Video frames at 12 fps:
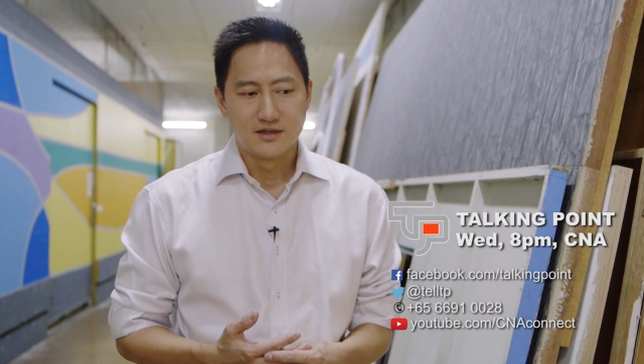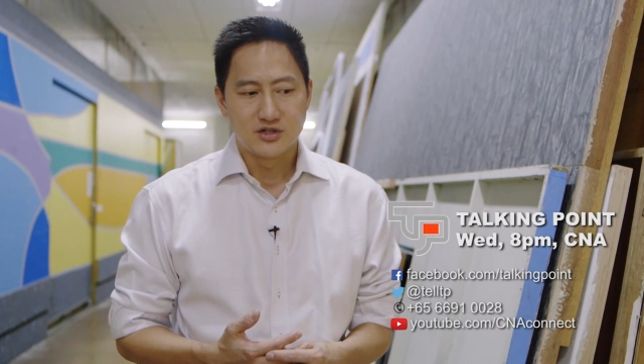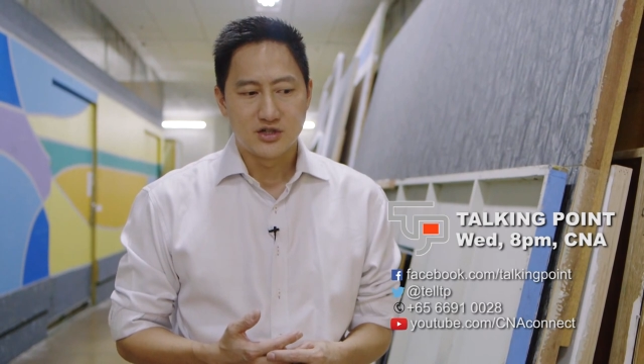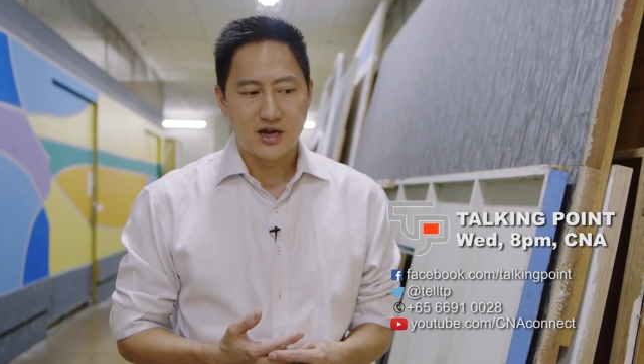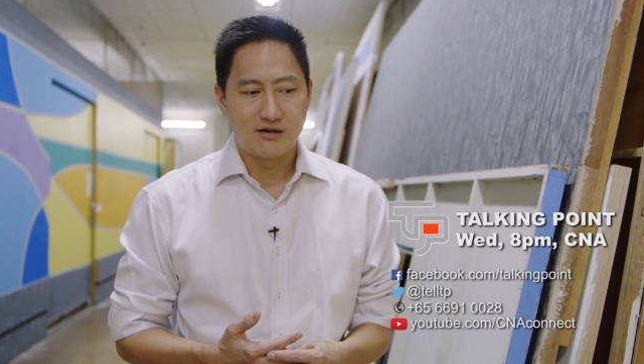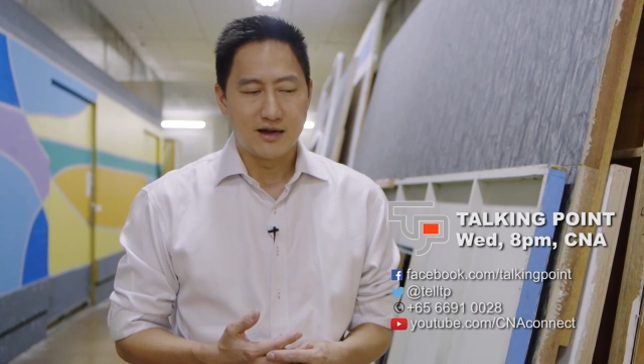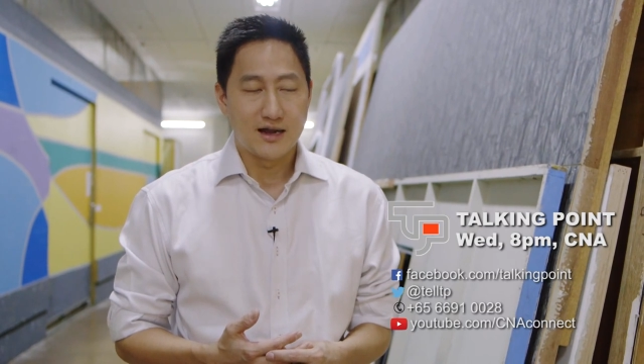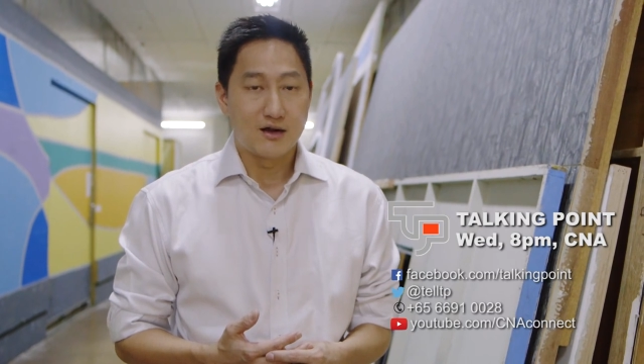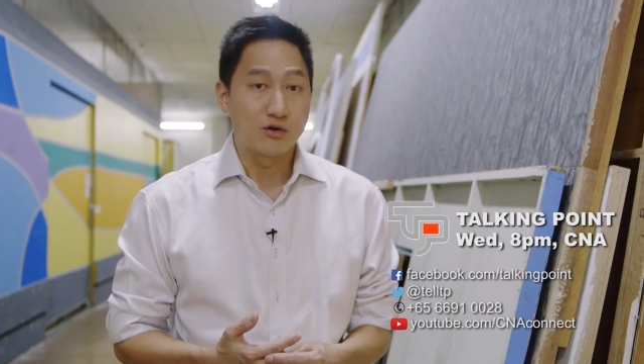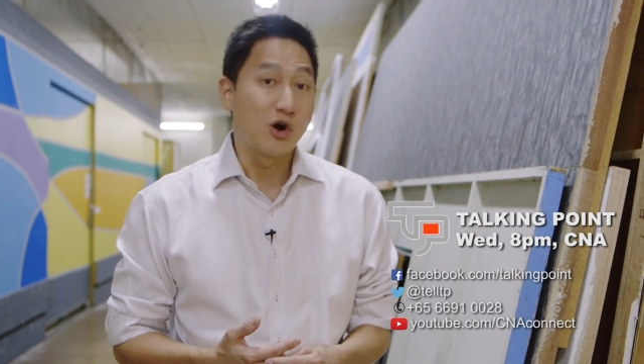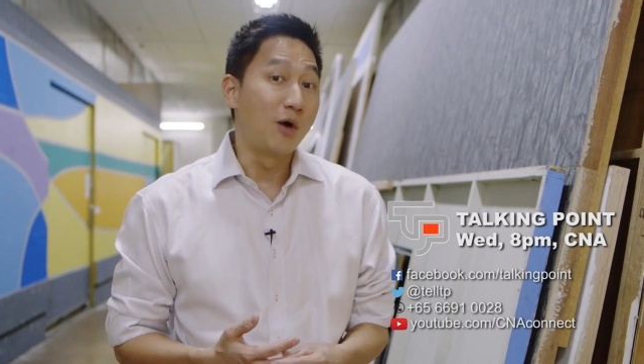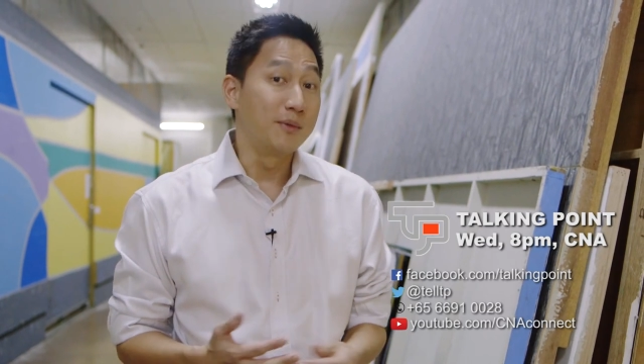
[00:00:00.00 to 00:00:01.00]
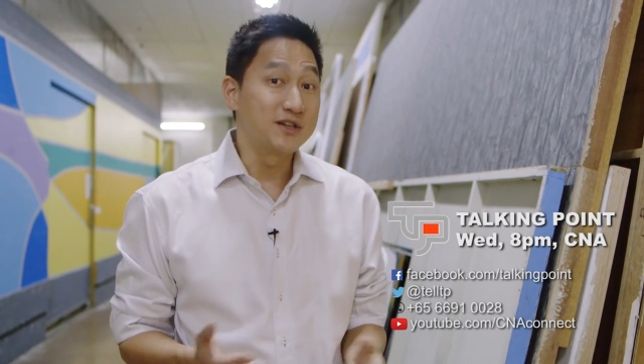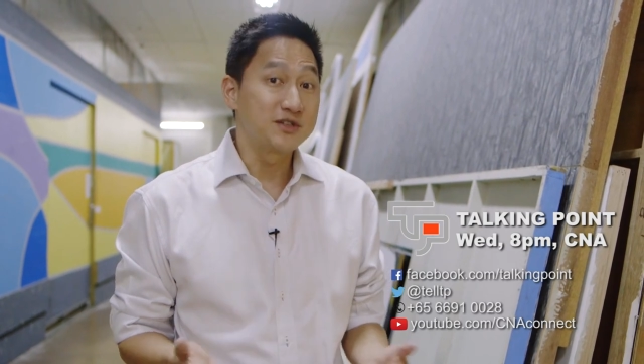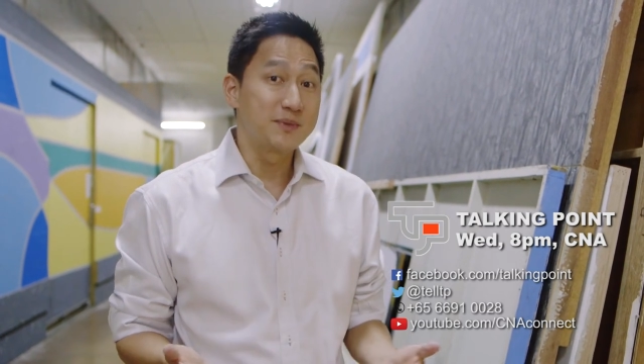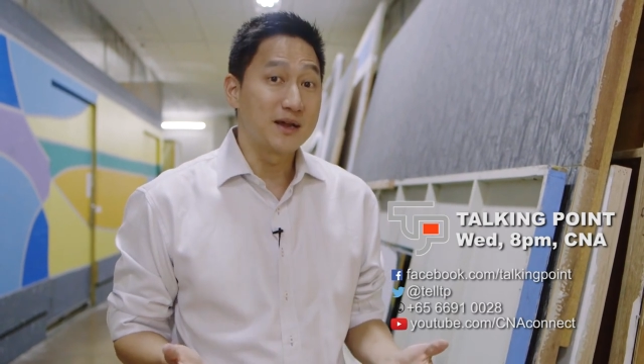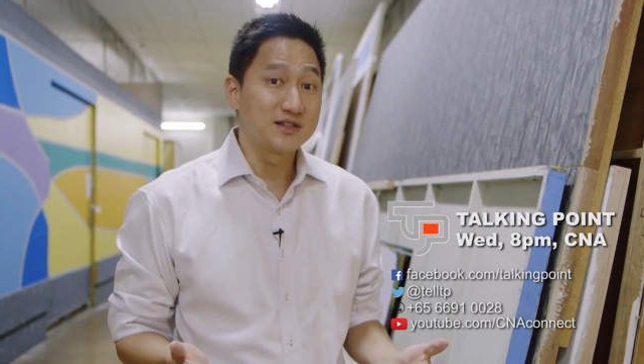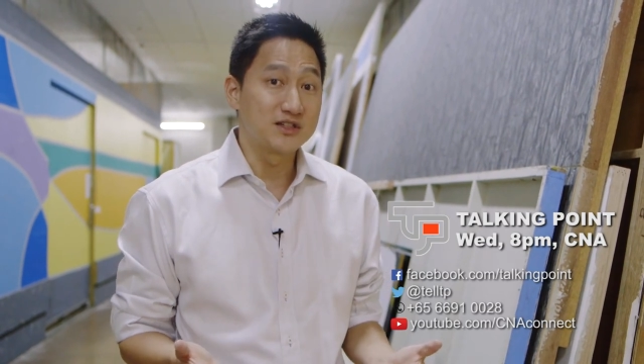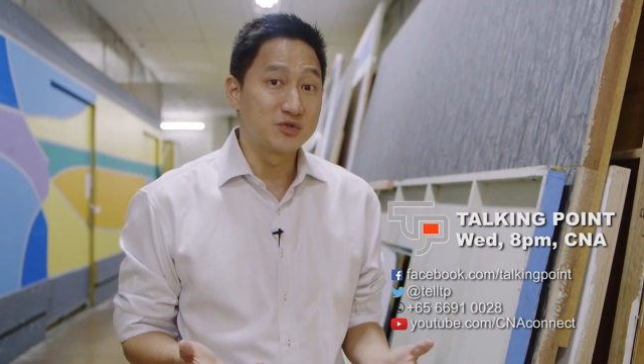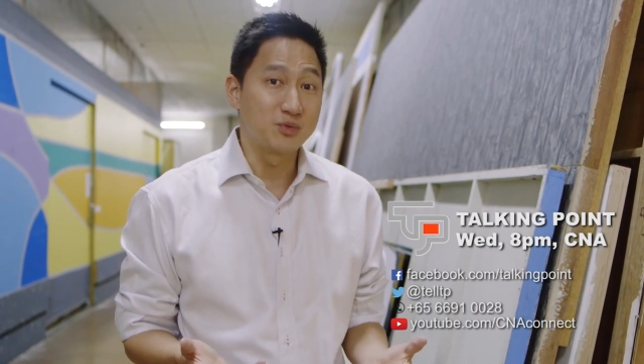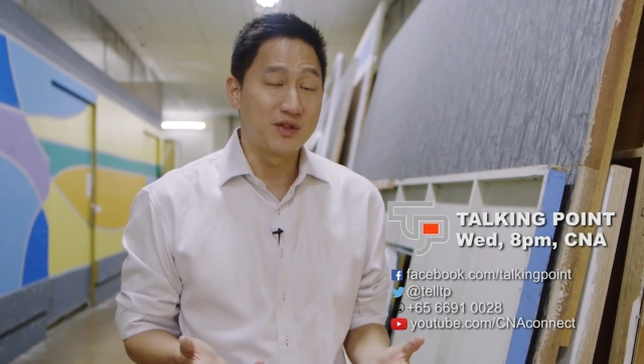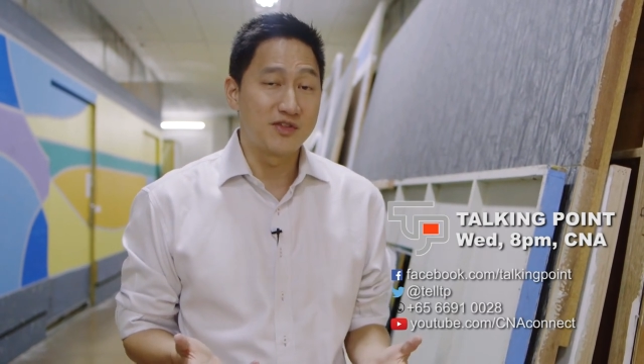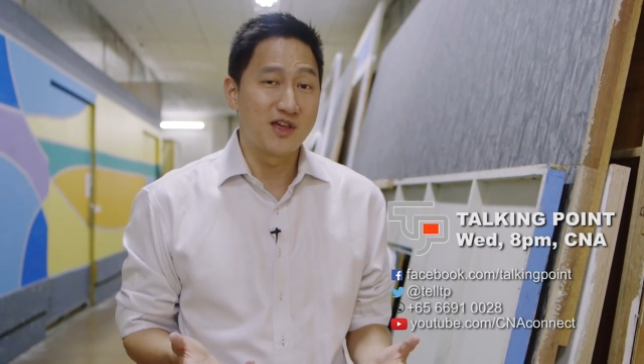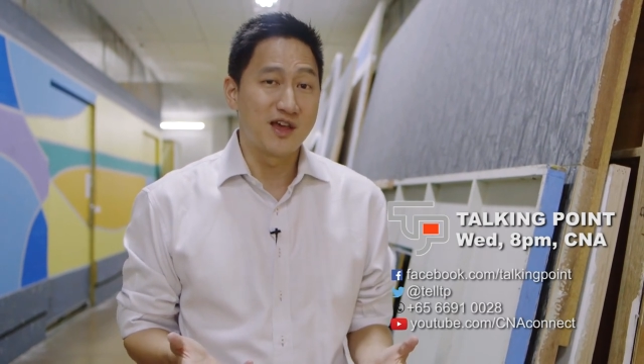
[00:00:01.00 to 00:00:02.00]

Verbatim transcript: sharing our common spaces with